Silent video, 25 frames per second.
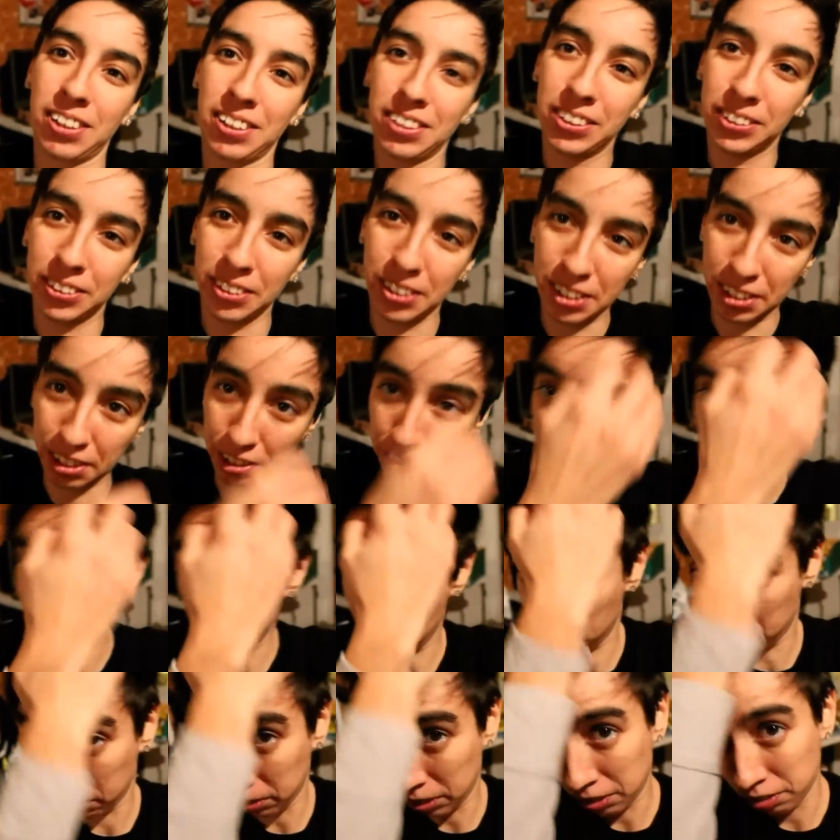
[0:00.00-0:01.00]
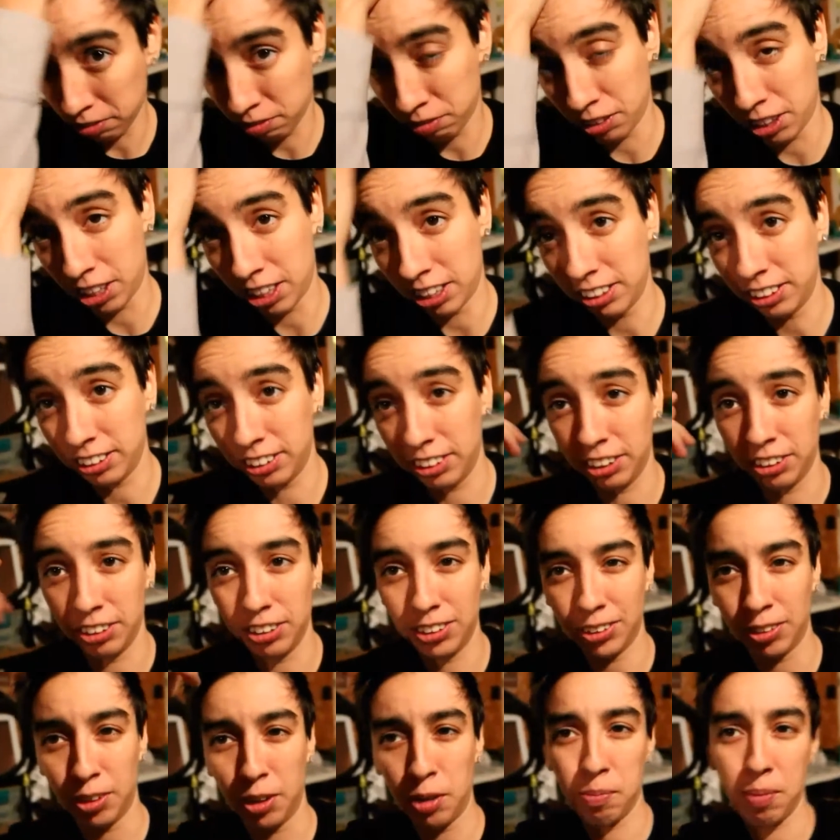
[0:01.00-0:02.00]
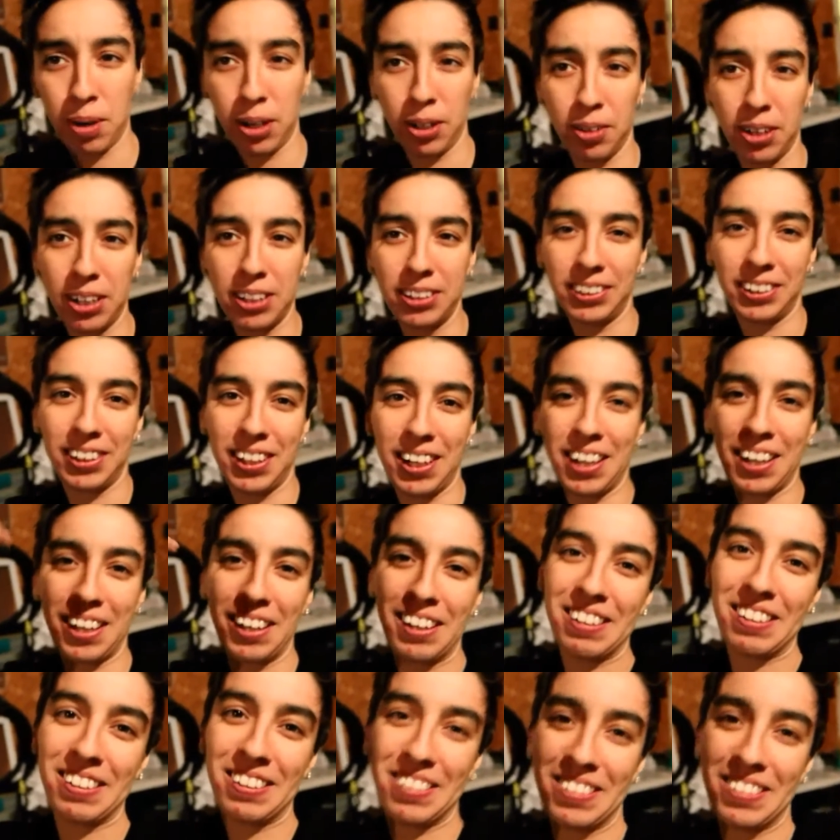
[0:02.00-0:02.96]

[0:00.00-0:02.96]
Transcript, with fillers: are enjoying your family and friends. You're enjoying my crazy hair.